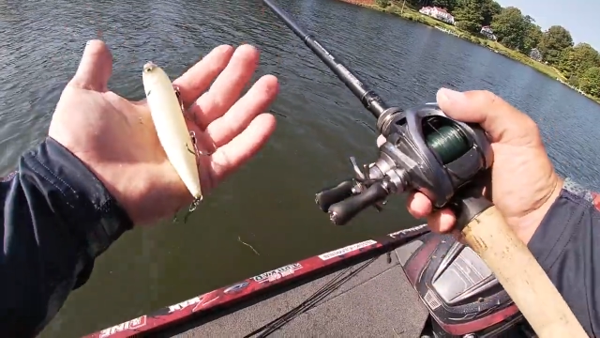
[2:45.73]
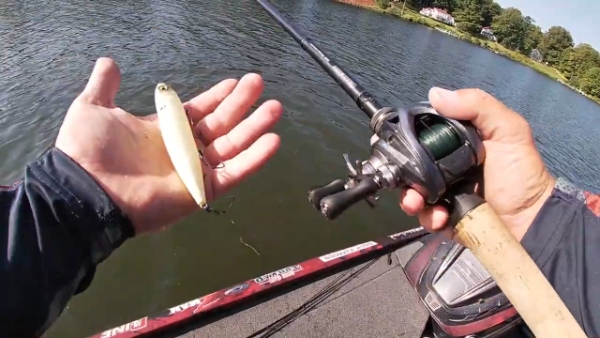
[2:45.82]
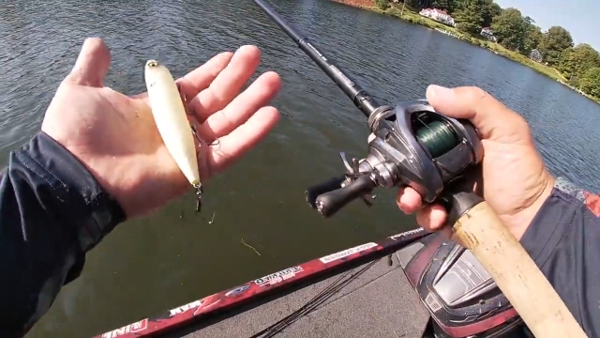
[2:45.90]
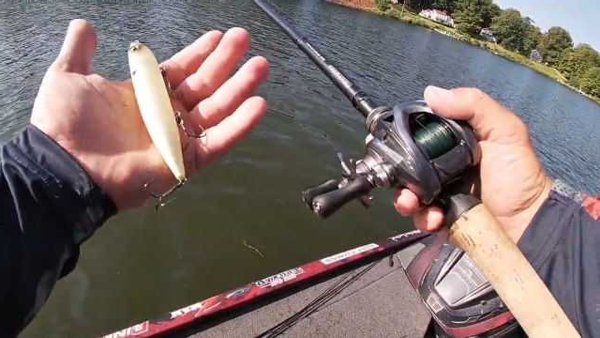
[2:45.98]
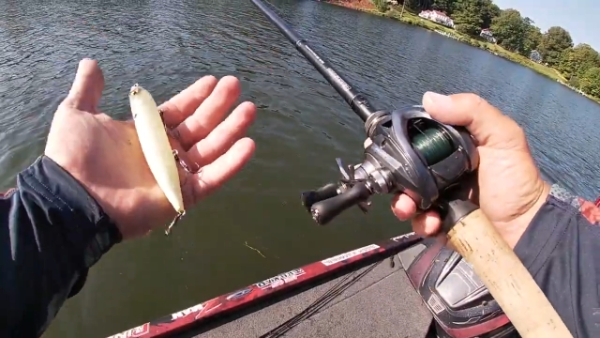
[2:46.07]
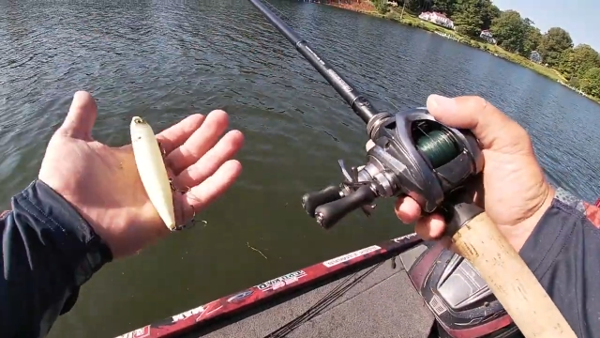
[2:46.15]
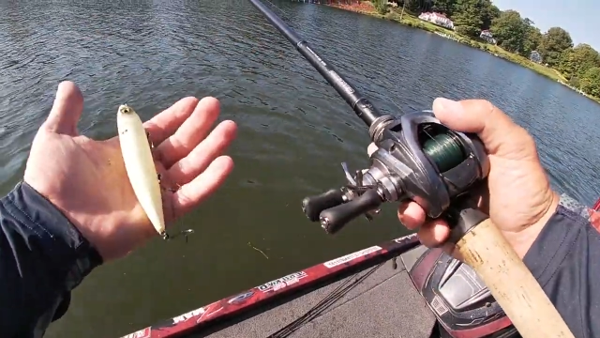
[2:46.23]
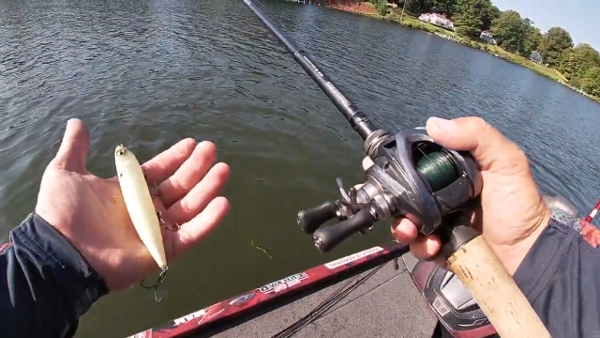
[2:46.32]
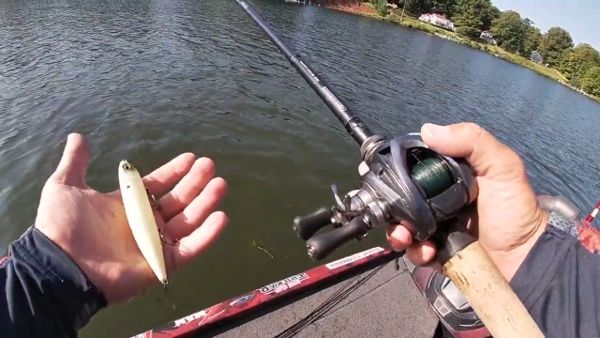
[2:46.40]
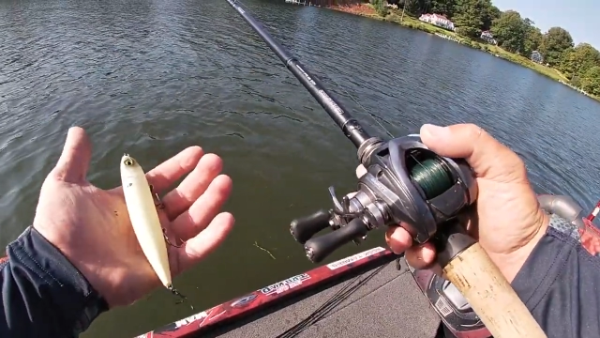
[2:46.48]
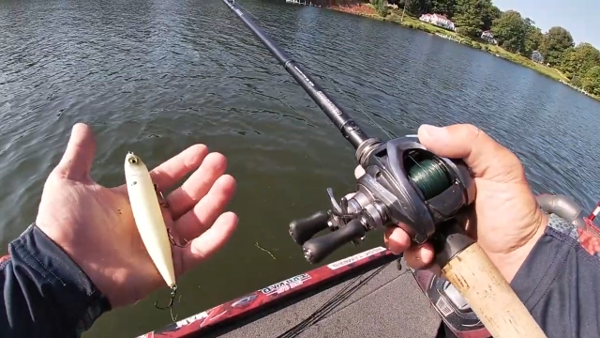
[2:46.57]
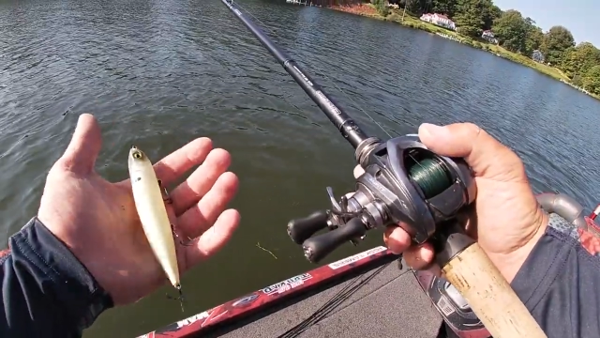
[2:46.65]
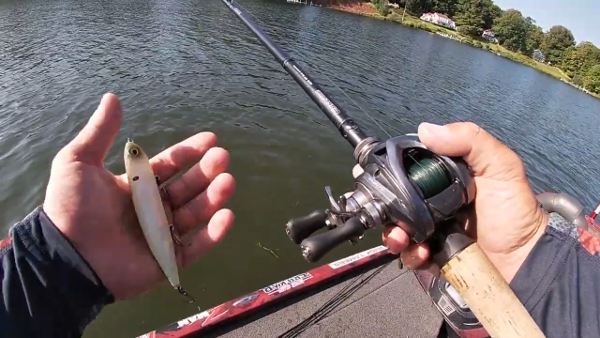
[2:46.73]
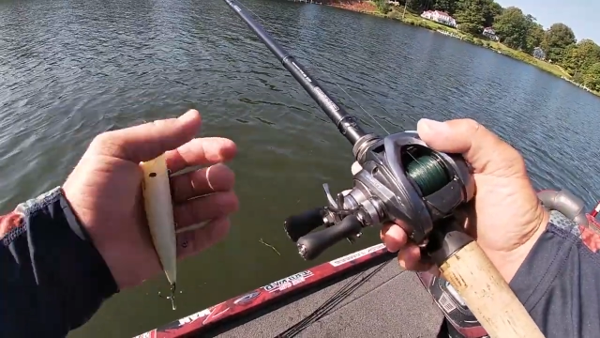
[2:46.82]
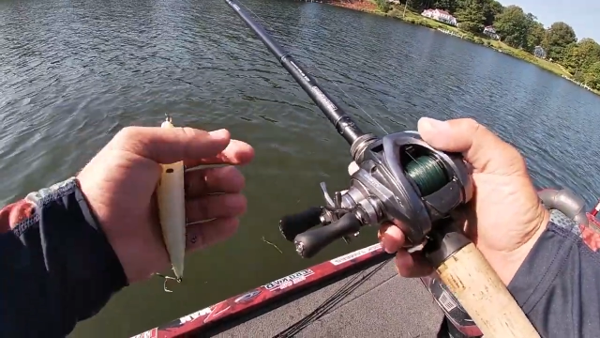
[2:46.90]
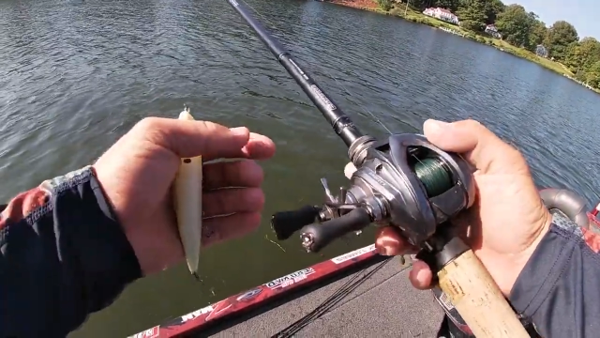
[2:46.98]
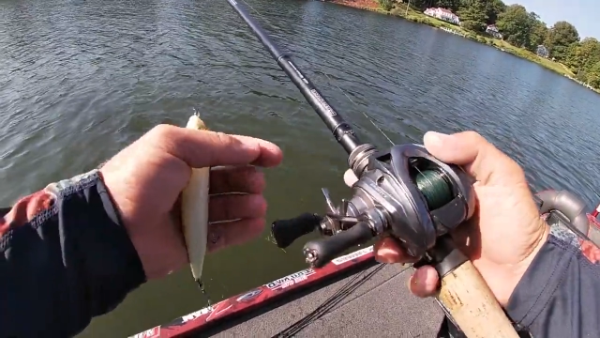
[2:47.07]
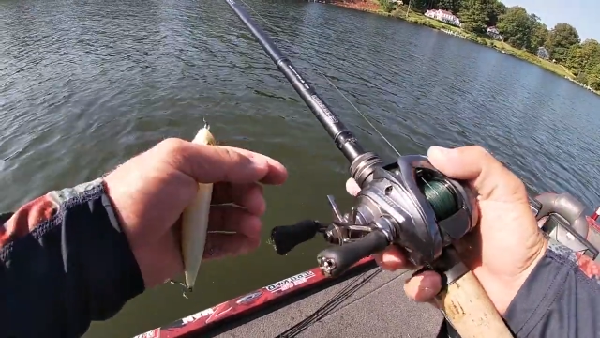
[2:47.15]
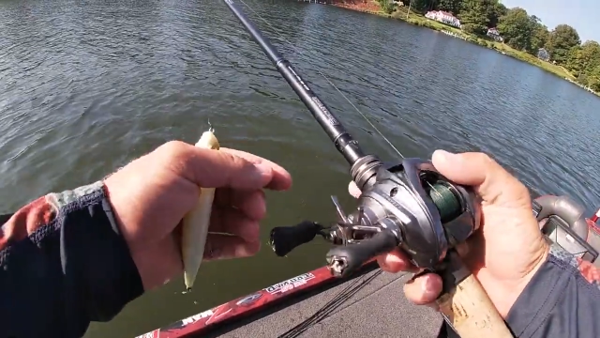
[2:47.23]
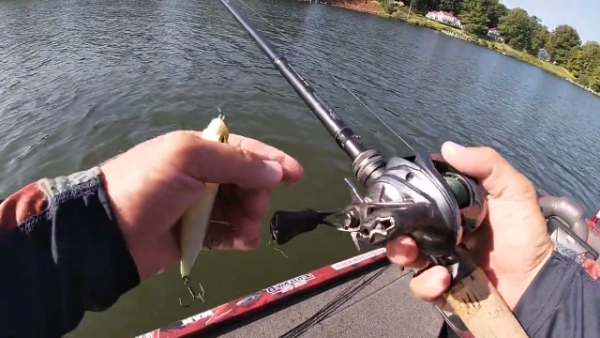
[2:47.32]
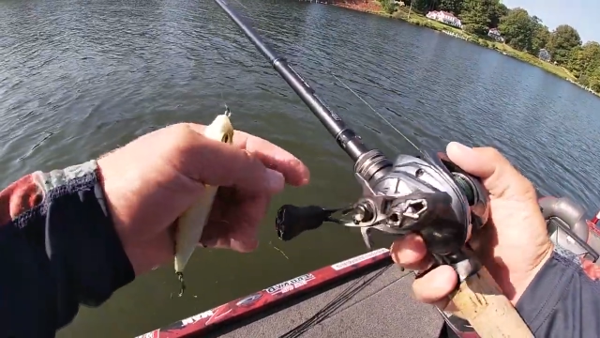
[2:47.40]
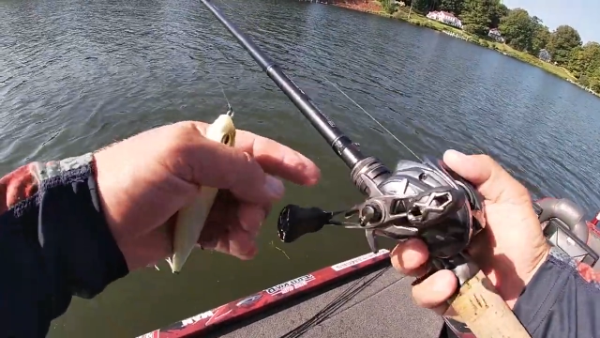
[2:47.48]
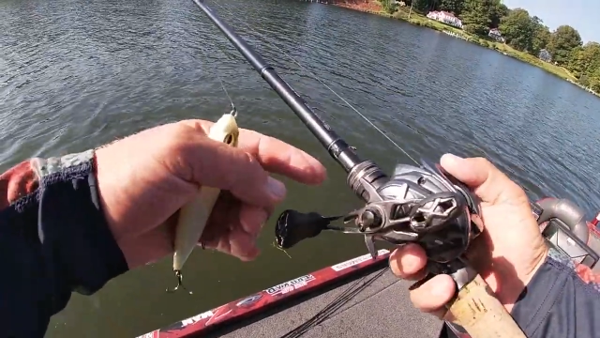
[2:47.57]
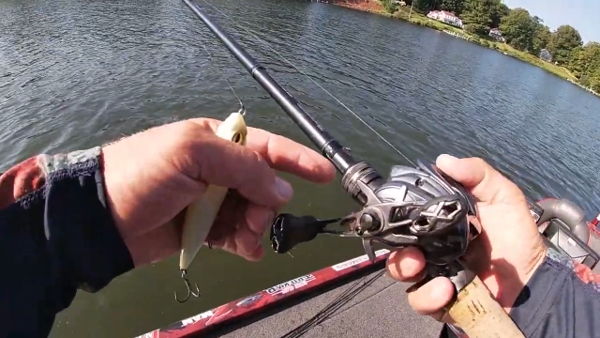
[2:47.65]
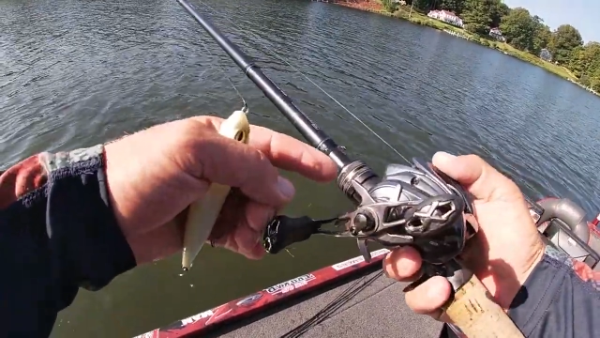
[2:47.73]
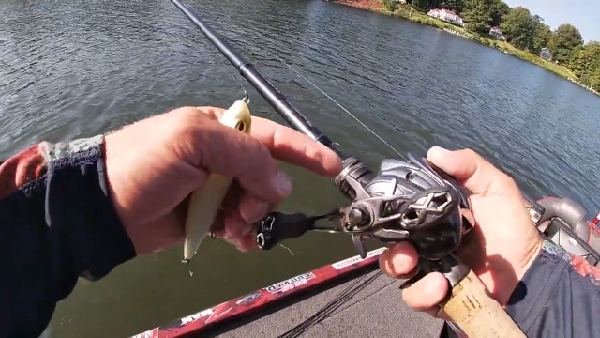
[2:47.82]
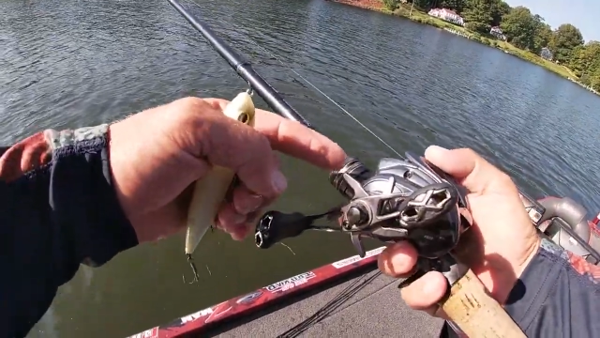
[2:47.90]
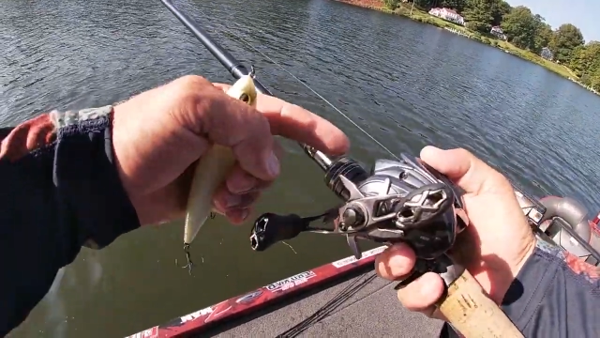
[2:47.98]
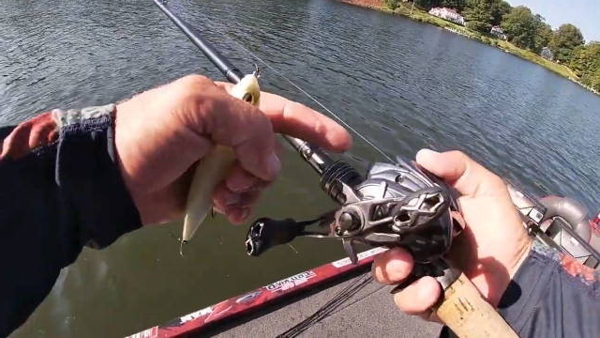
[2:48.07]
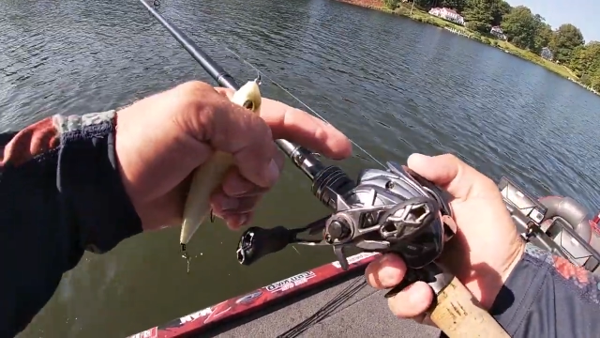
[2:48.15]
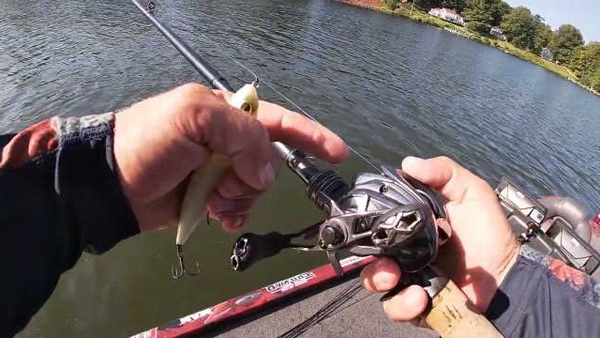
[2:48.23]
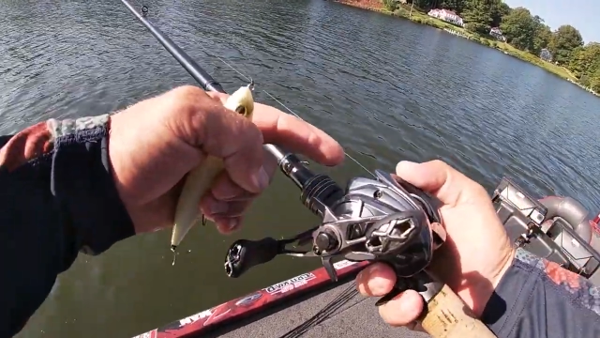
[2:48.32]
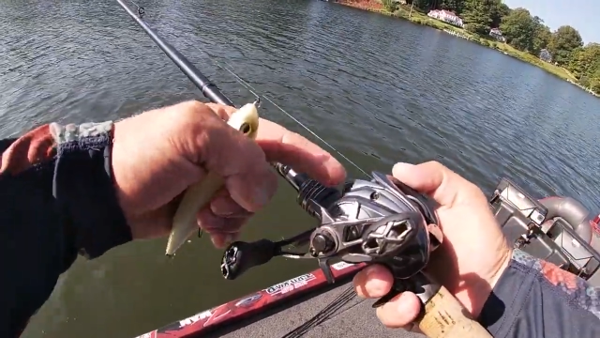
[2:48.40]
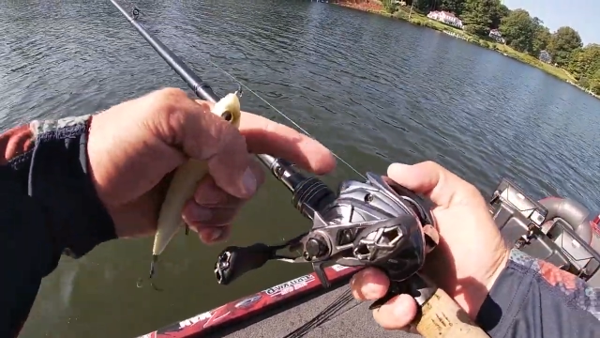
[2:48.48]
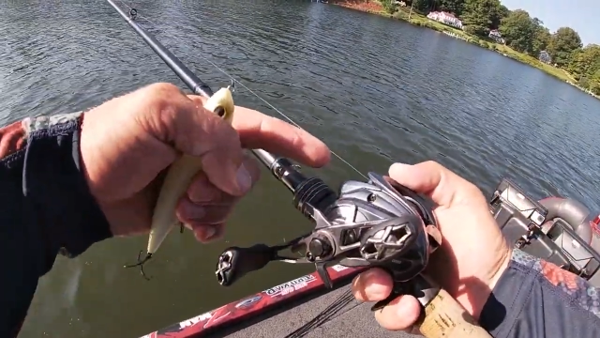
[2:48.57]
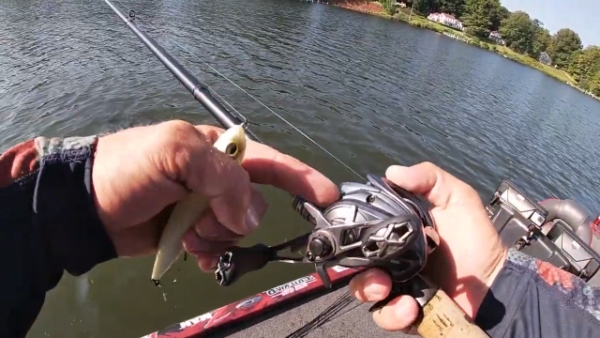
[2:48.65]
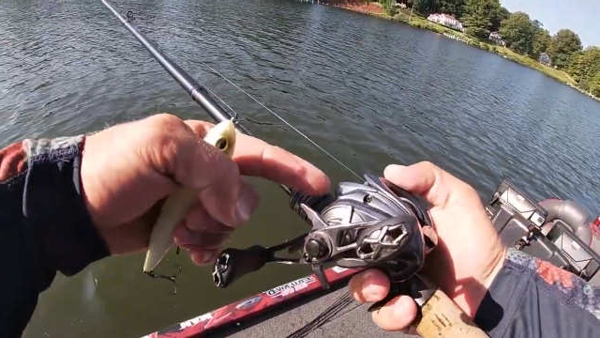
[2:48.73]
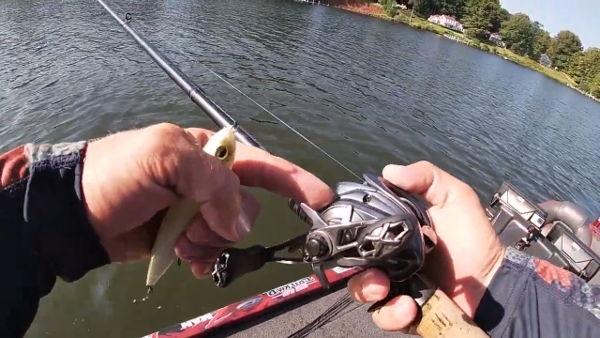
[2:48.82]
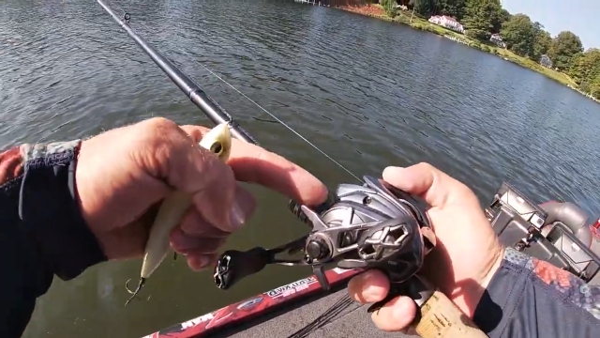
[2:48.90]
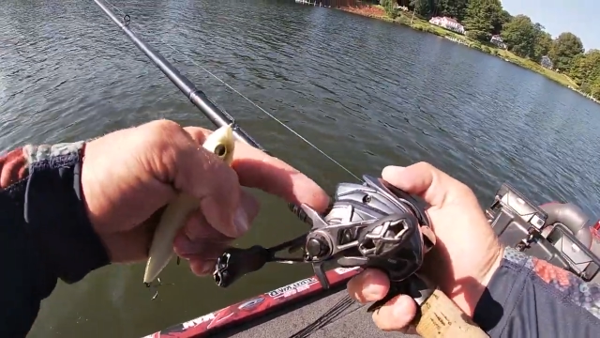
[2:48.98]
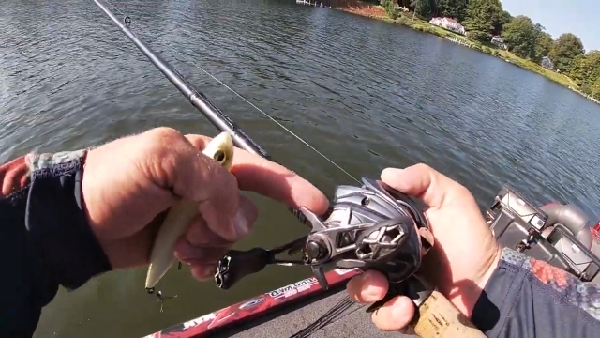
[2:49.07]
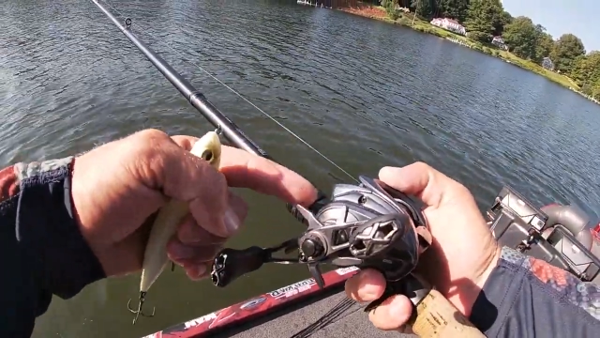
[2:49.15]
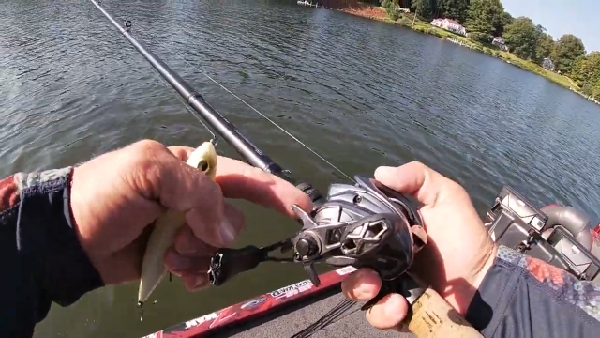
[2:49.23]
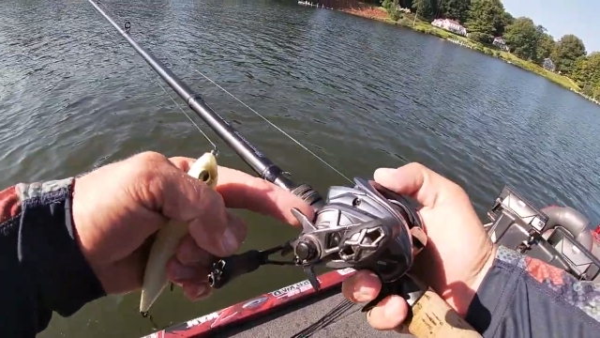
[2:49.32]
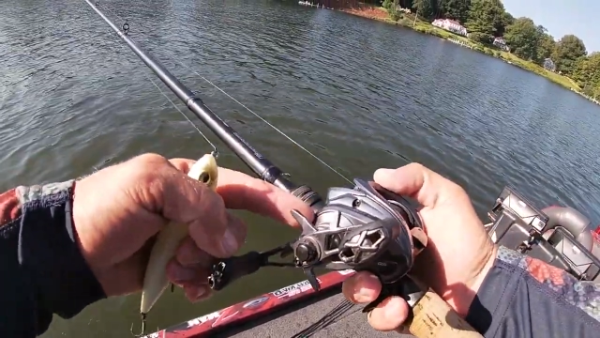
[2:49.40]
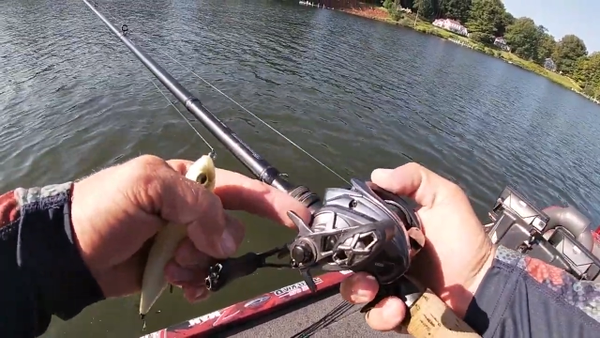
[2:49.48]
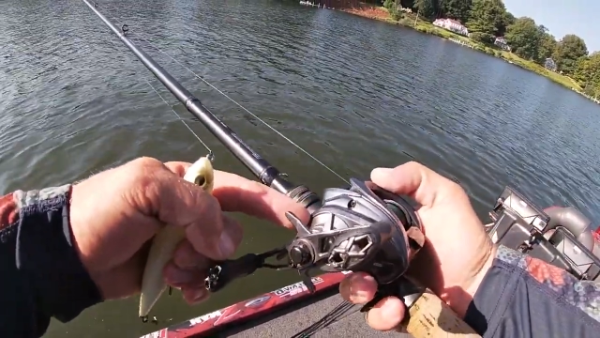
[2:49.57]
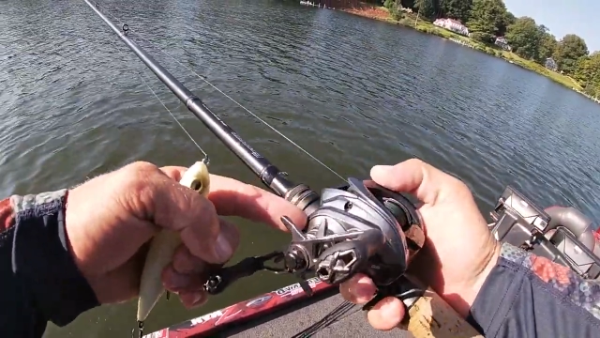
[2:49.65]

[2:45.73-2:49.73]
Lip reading: (no speaker visible)